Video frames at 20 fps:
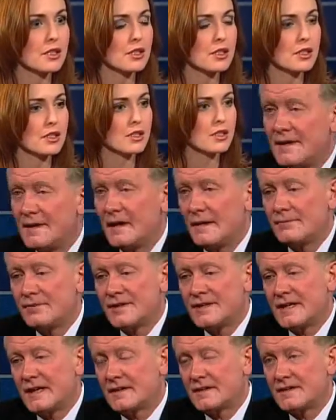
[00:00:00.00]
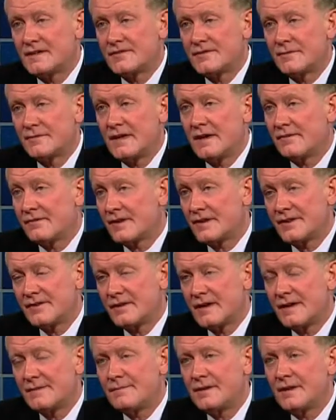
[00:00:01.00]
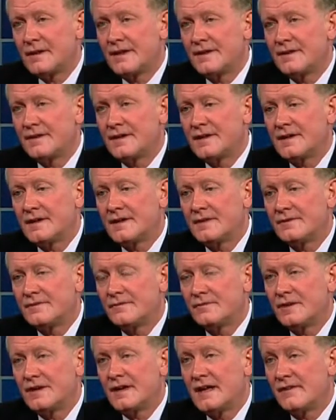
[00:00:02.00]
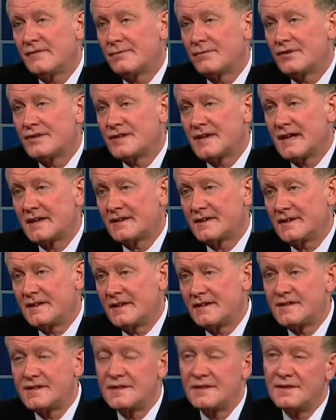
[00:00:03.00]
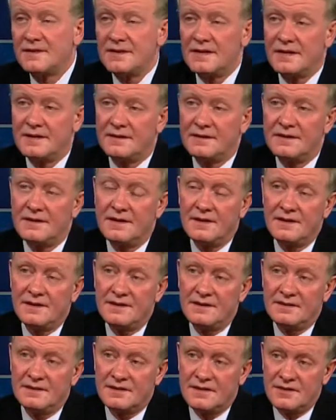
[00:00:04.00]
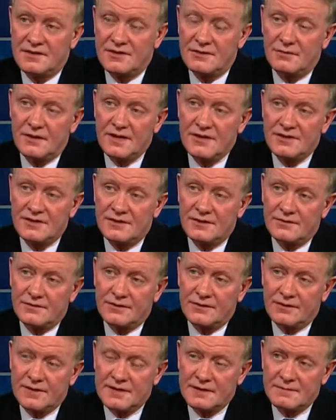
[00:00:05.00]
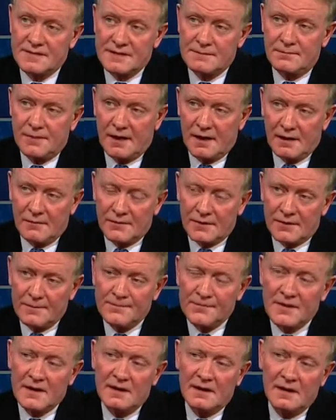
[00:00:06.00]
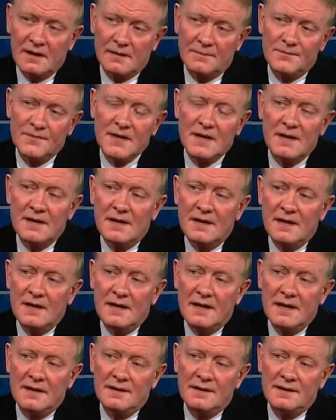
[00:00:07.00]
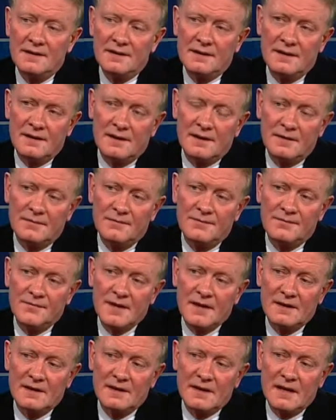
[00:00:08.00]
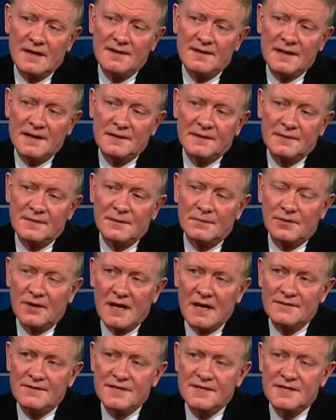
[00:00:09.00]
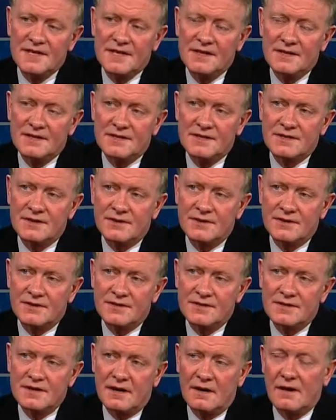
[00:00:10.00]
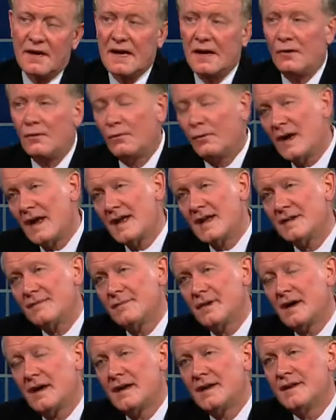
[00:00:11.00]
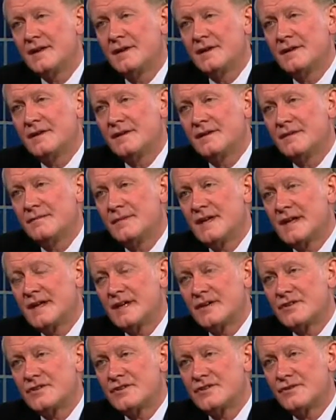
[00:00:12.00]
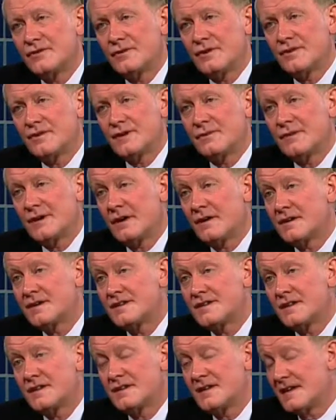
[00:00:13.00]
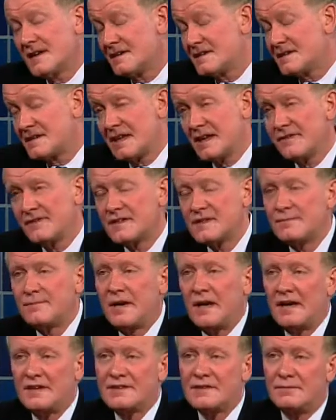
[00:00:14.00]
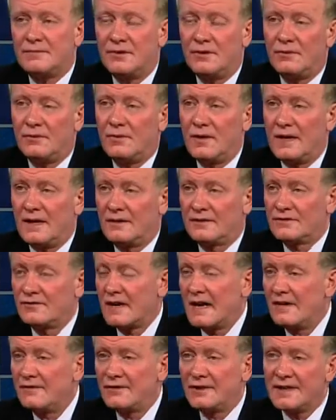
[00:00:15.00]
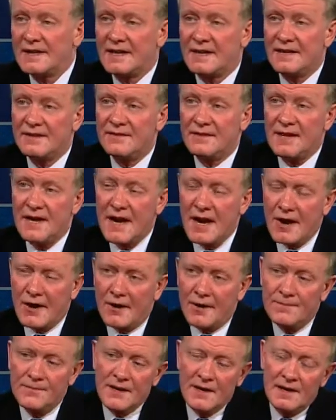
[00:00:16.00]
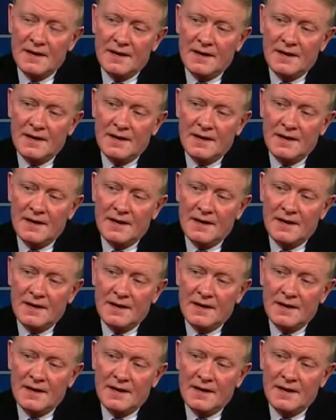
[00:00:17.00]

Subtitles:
It may not protect us from every threat, but I think it would have protected us in the situation of the Christmas bomber. I think that the privacy concerns are outweighed by making sure that we are as safe as possible while traveling in the air.